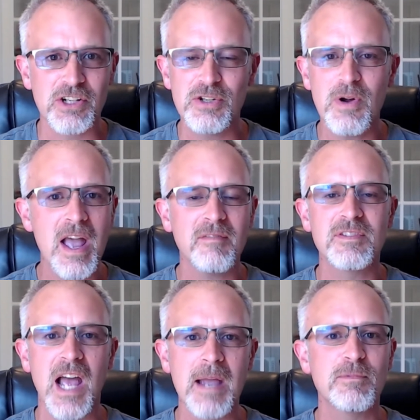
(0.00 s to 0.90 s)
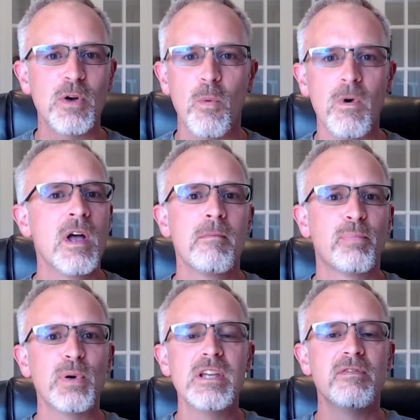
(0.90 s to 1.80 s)
You don't have time to
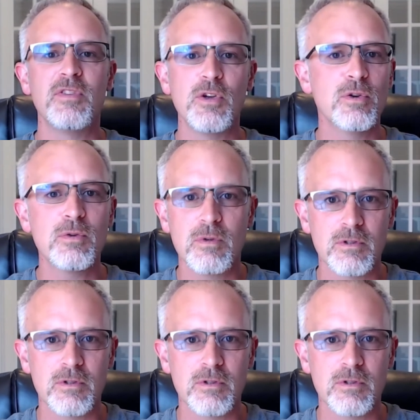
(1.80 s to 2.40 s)
preview